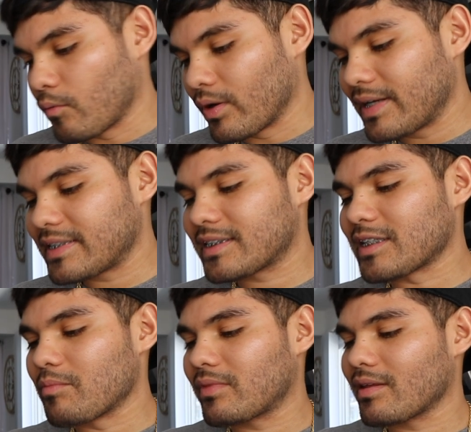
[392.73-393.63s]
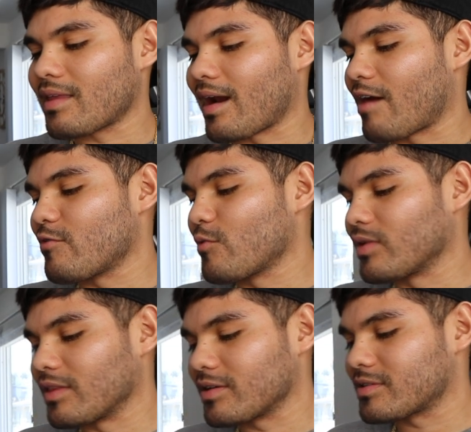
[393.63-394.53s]
What is something that
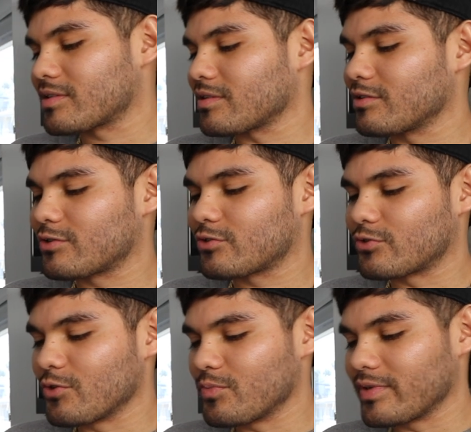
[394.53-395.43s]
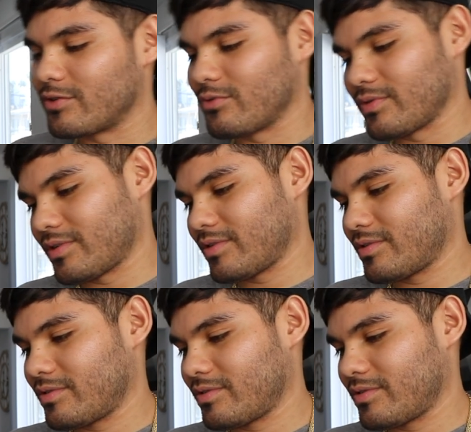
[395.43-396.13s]
everyone looks stupid doing?